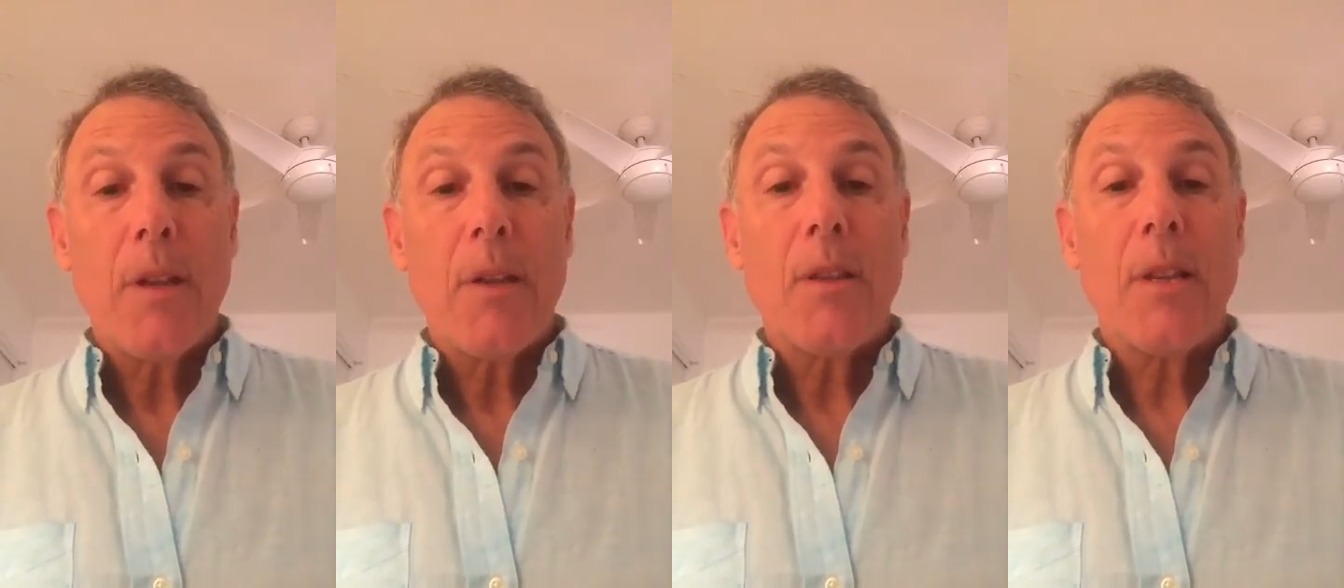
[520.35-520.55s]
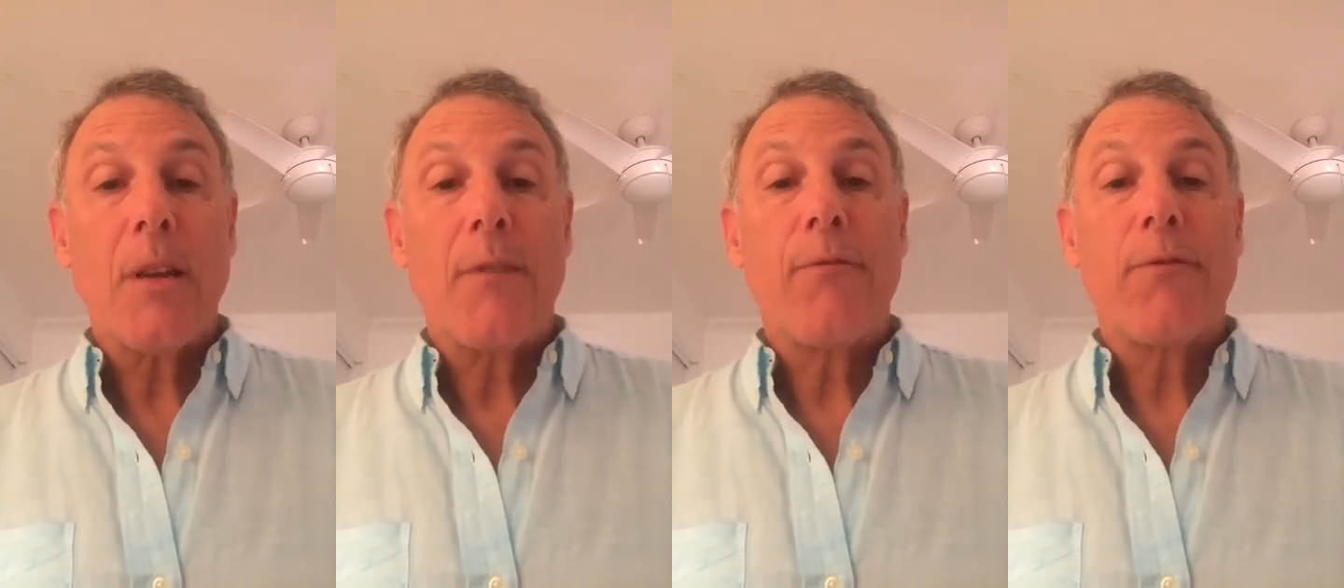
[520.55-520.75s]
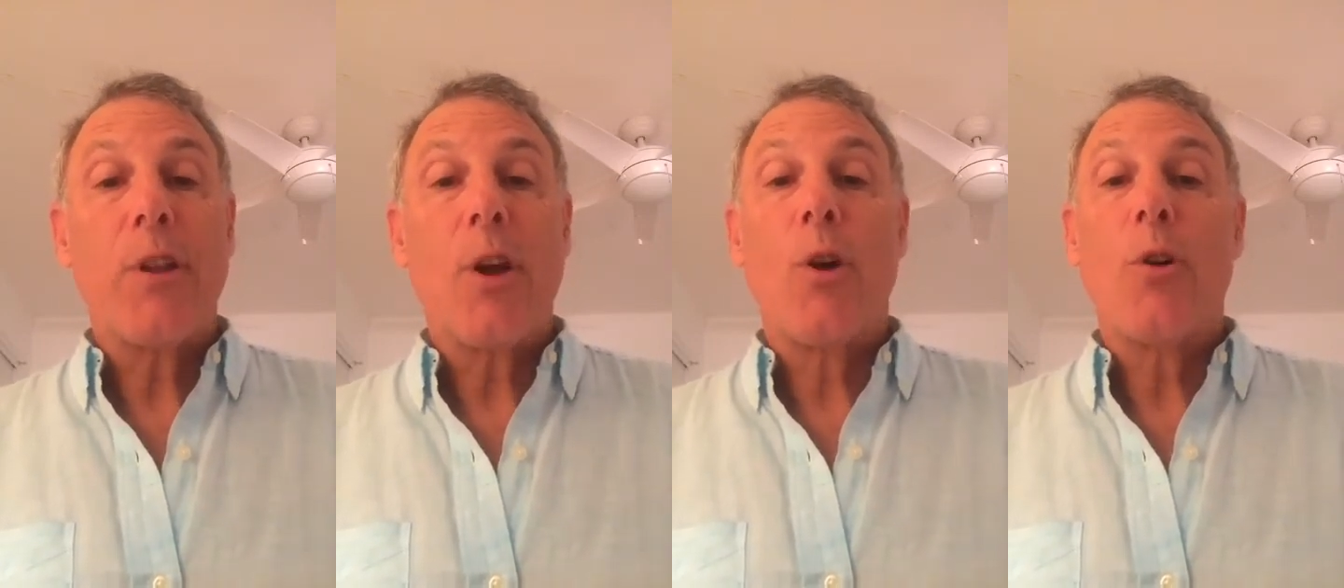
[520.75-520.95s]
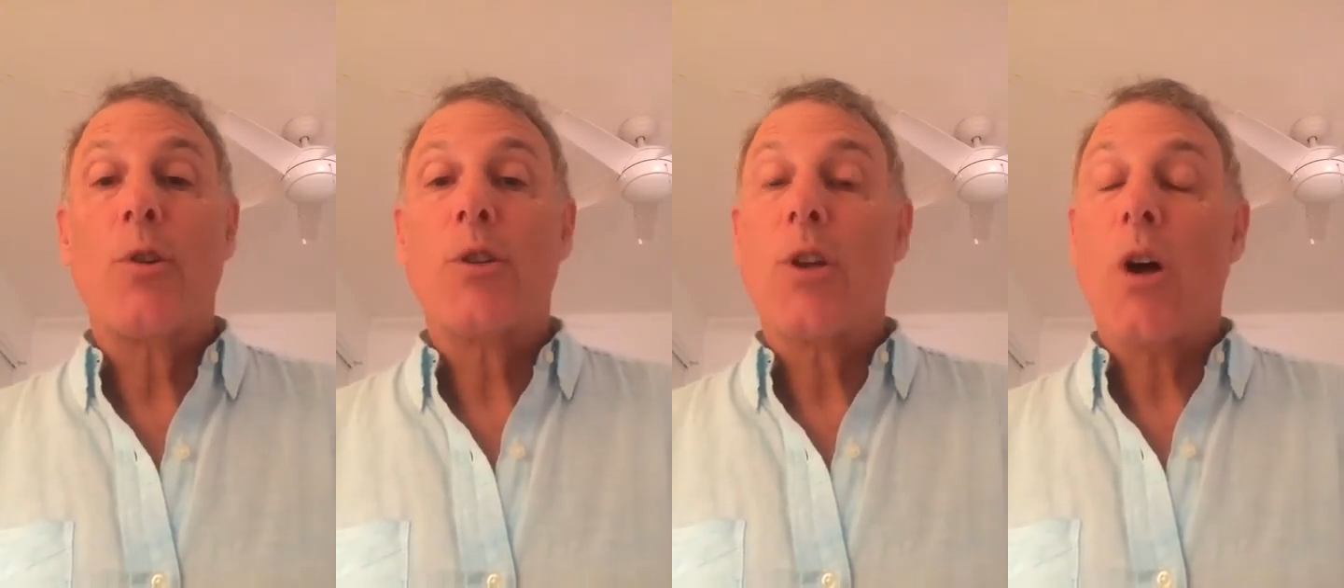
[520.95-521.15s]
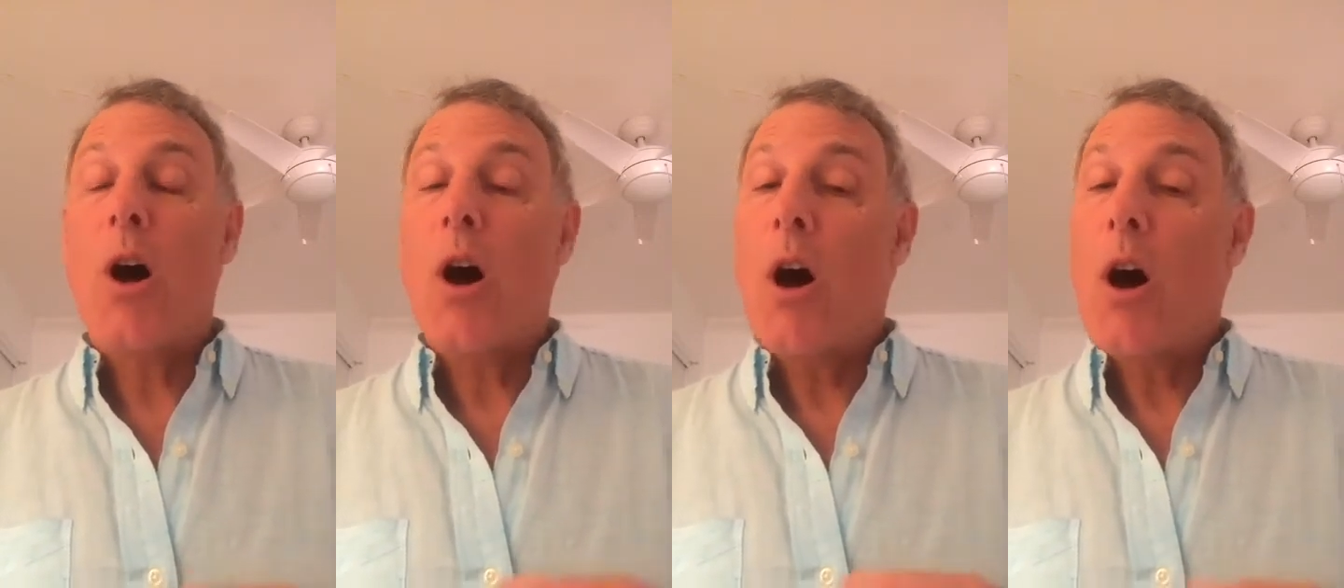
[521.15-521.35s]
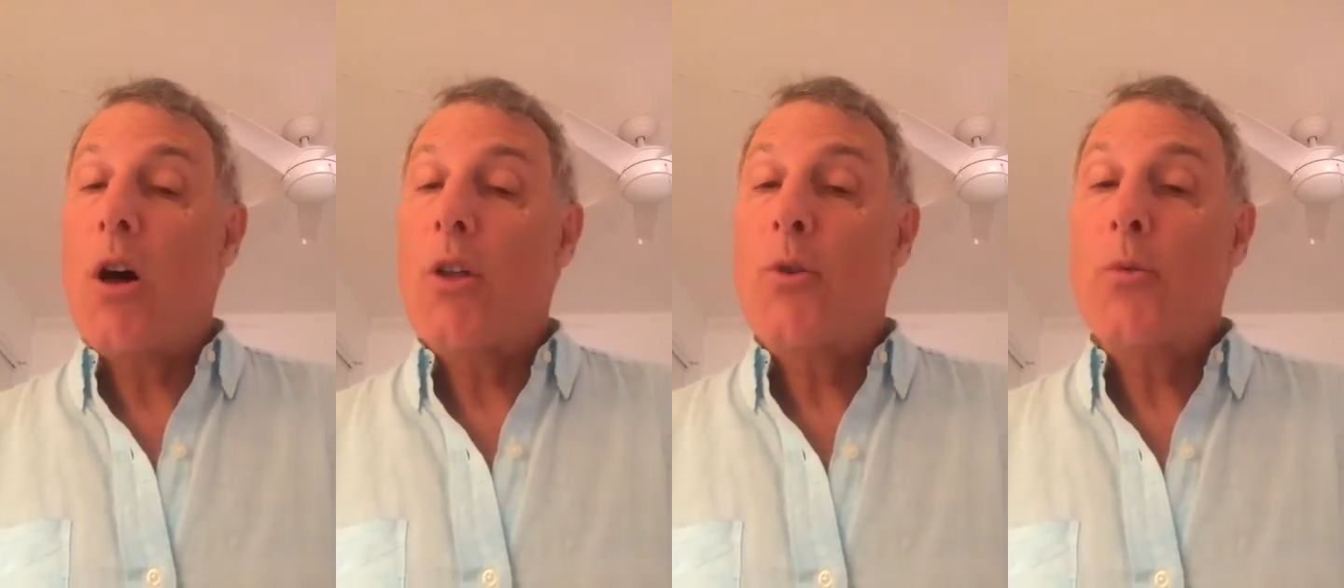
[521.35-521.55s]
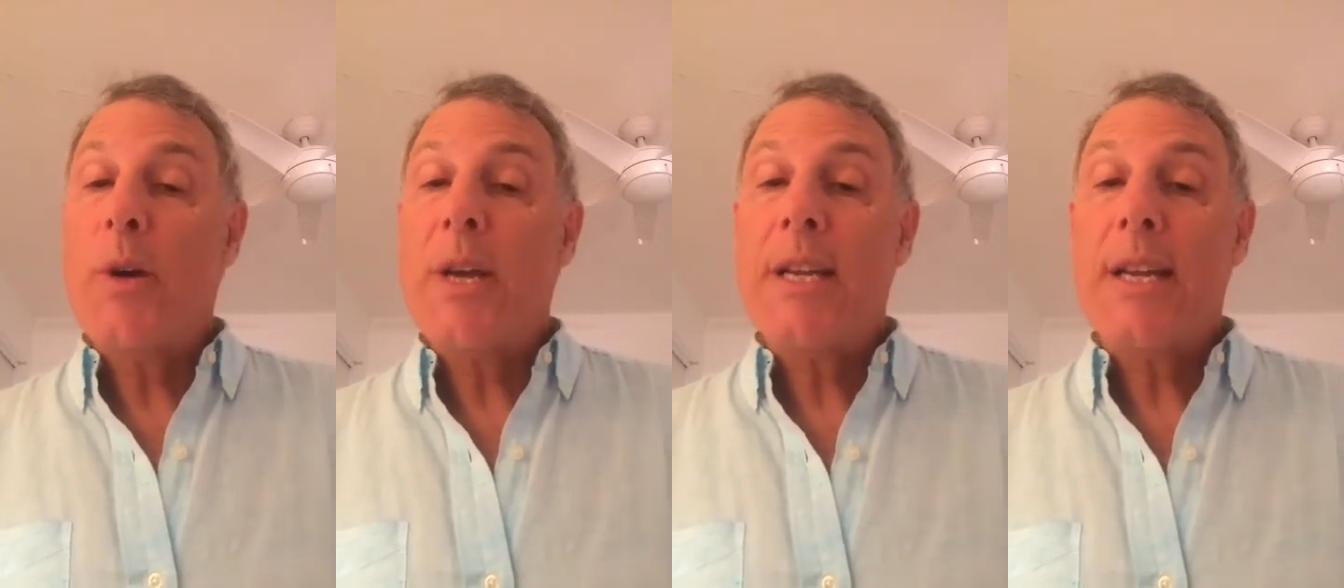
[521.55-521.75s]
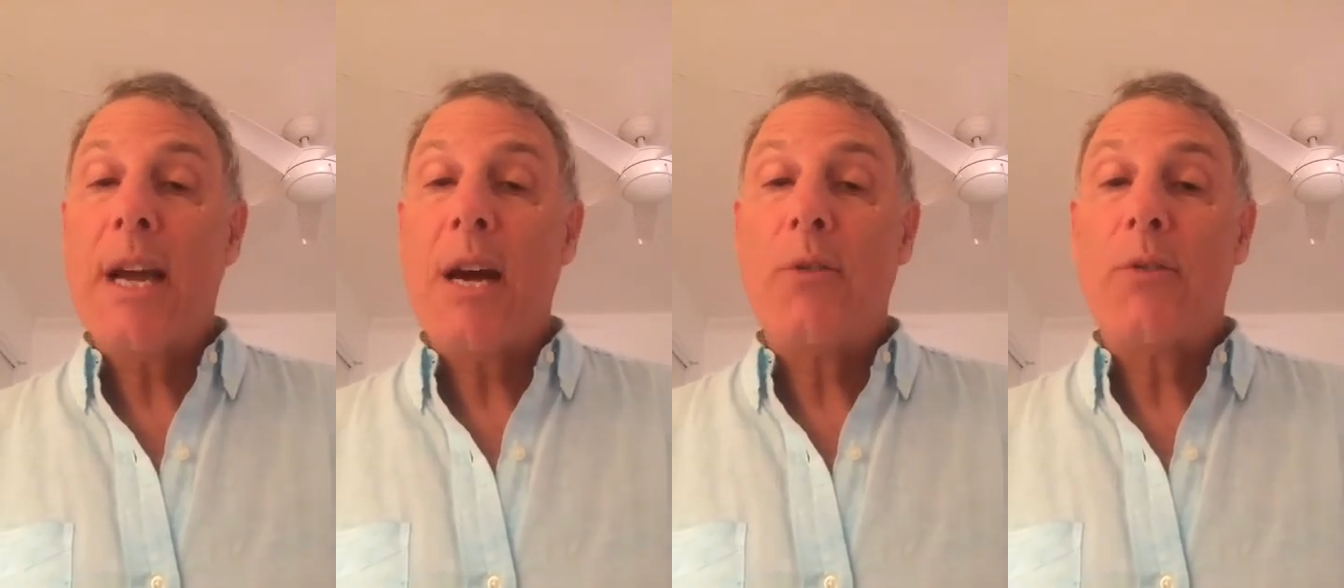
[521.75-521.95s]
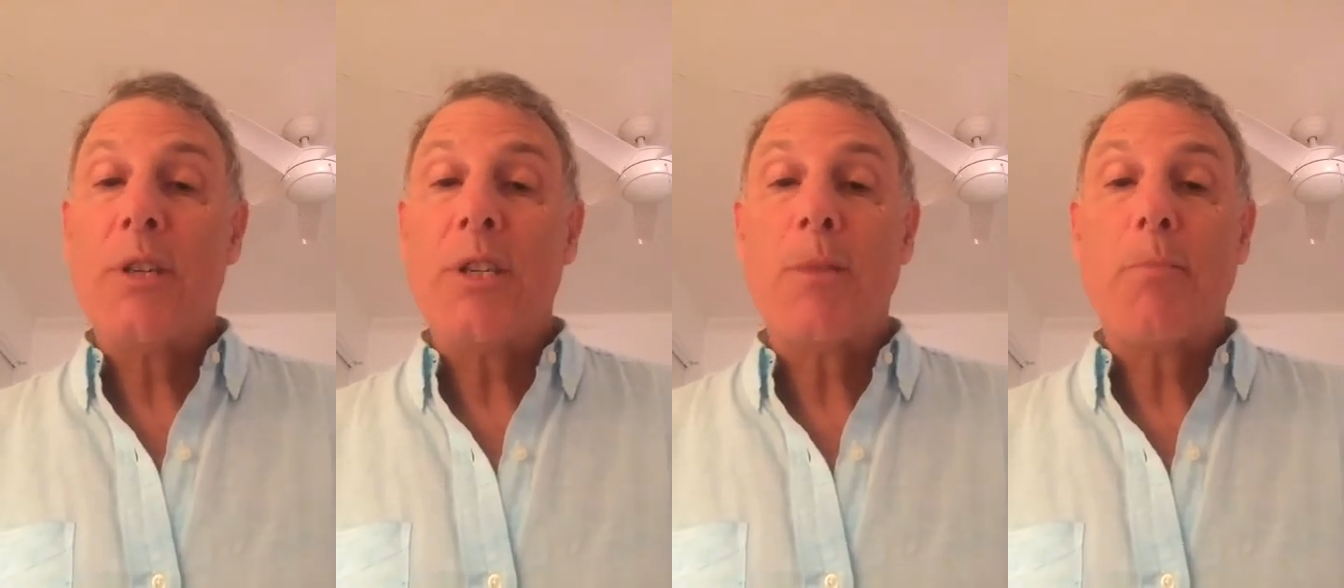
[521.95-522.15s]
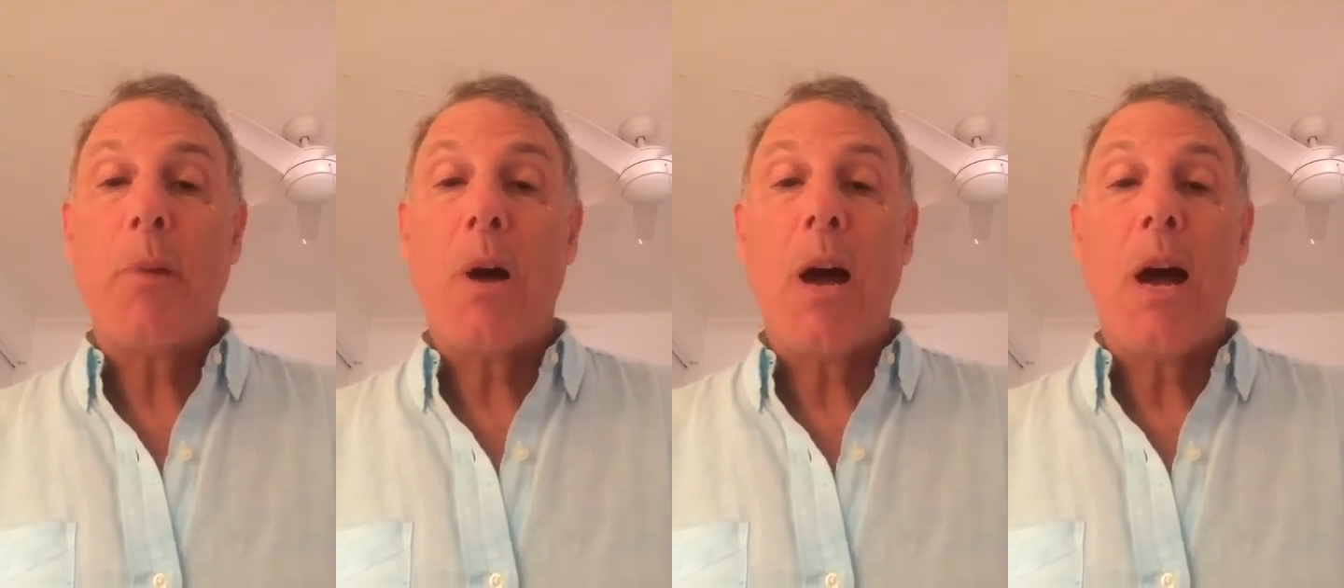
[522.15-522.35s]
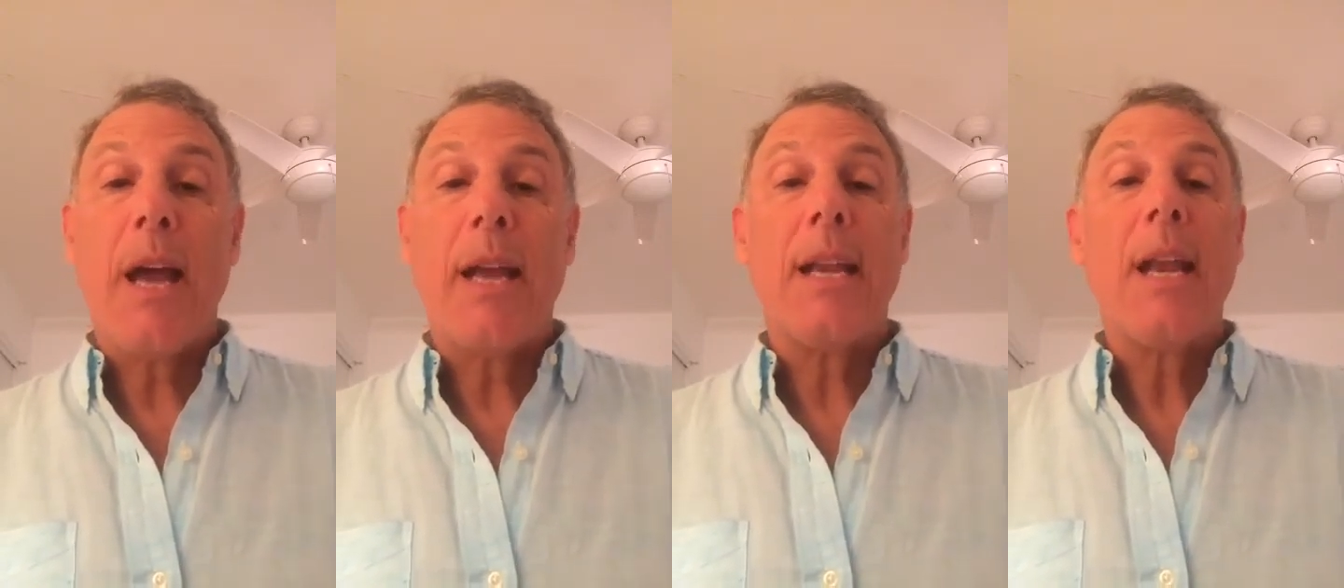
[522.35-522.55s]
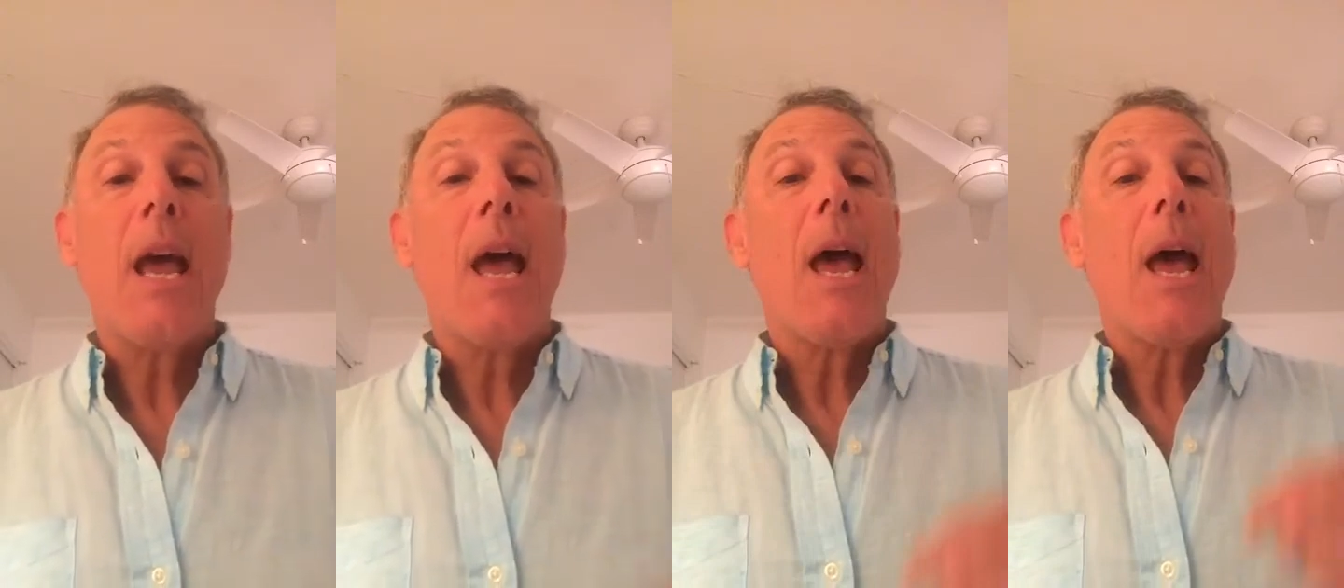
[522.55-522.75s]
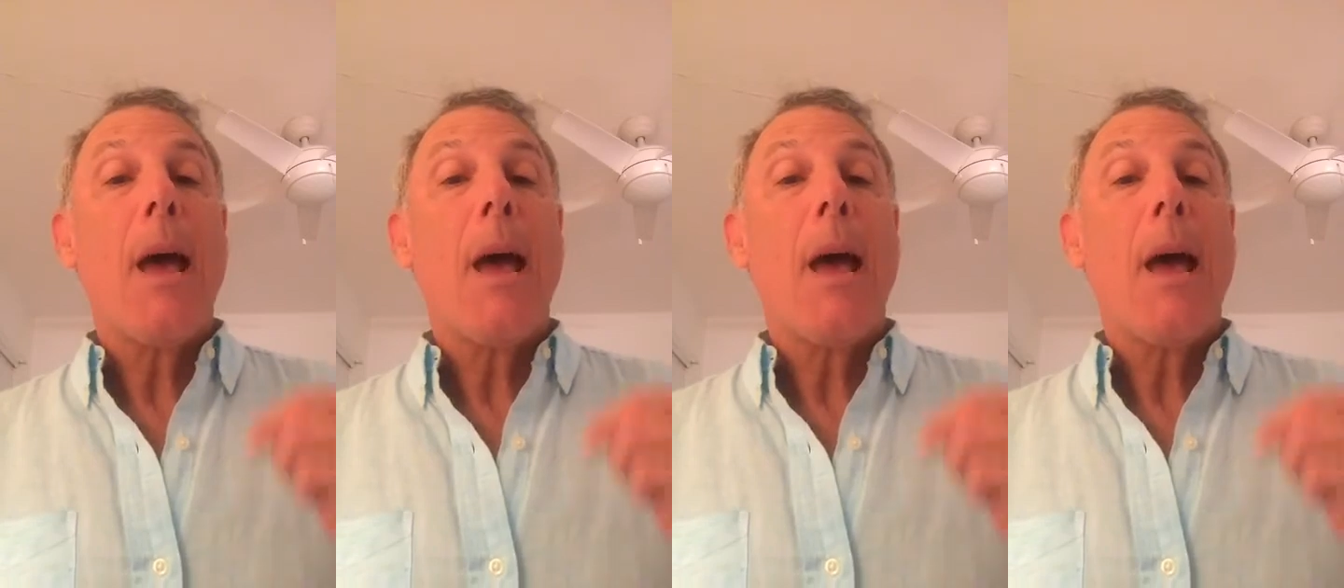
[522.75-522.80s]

that flows all the way down the spine,